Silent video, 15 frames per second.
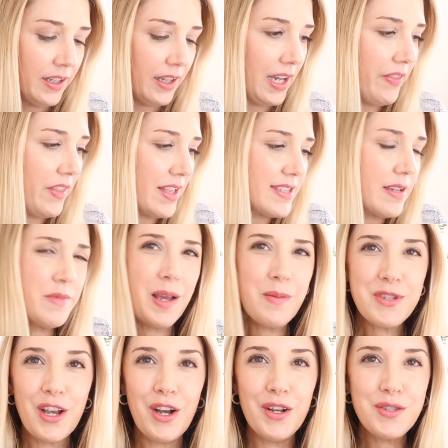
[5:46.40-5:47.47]
And then
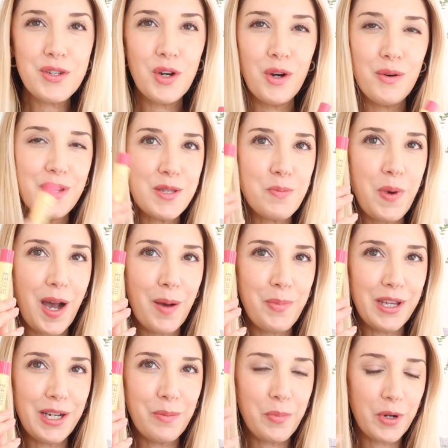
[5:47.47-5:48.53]
sometimes I also always
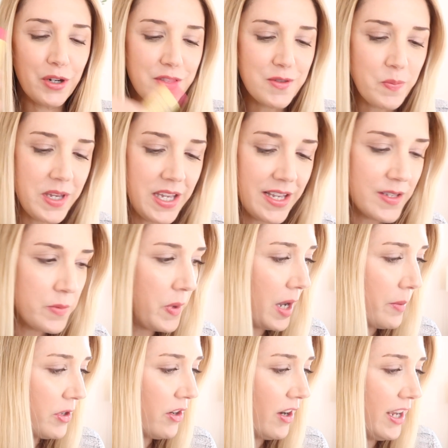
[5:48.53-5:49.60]
pop in a Burt's Bees
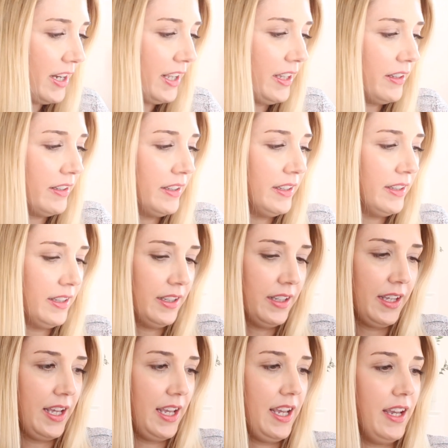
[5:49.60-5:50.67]
pomegranate,
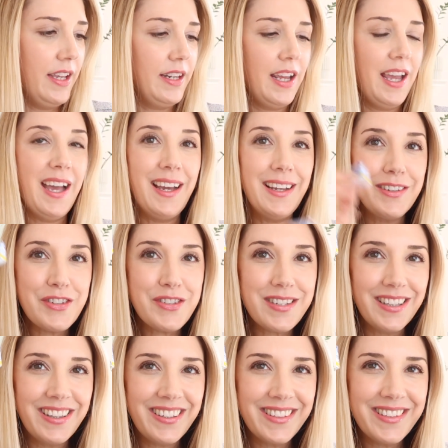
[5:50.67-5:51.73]
and I had
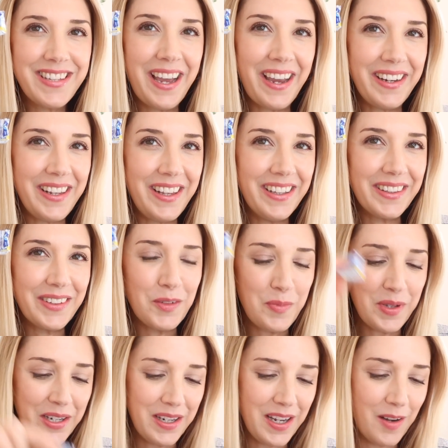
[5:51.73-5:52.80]
just a little
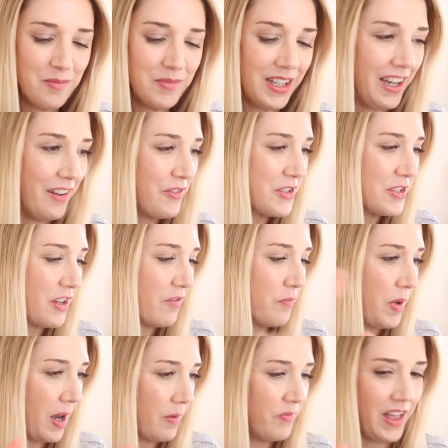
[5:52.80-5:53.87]
bit of gum left, so I
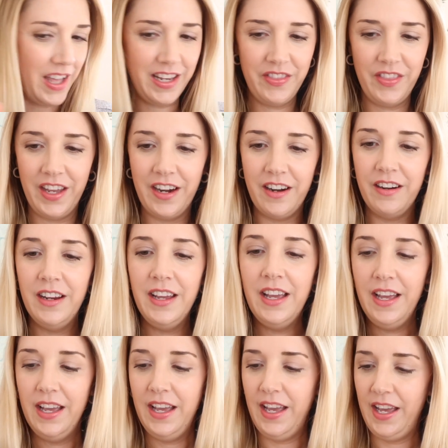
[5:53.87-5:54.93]
popped that in there.
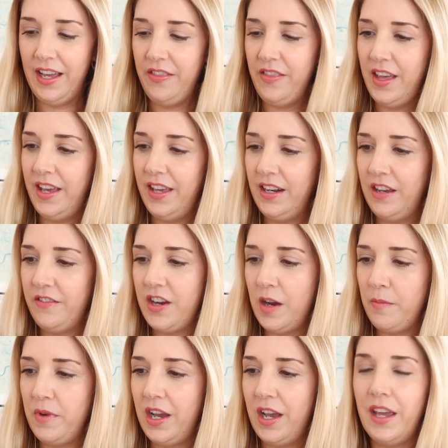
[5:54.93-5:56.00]
And then I've
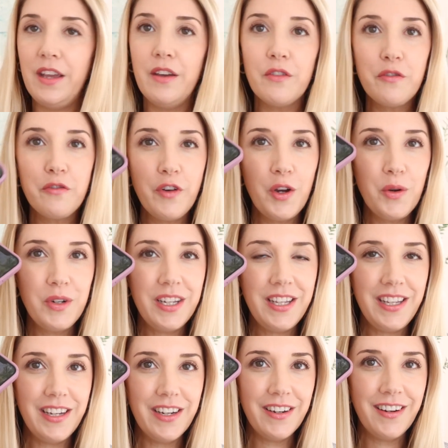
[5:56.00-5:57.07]
got my phone
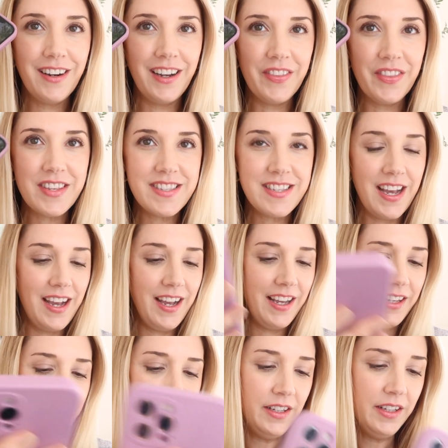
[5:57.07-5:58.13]
here on the
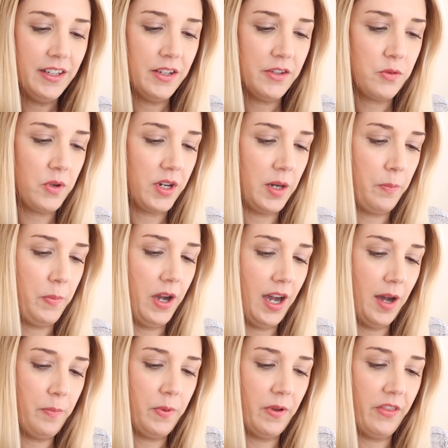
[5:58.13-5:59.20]
side, so we're gonna
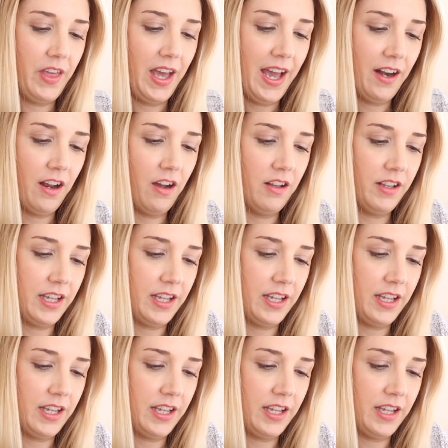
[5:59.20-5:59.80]
pop that all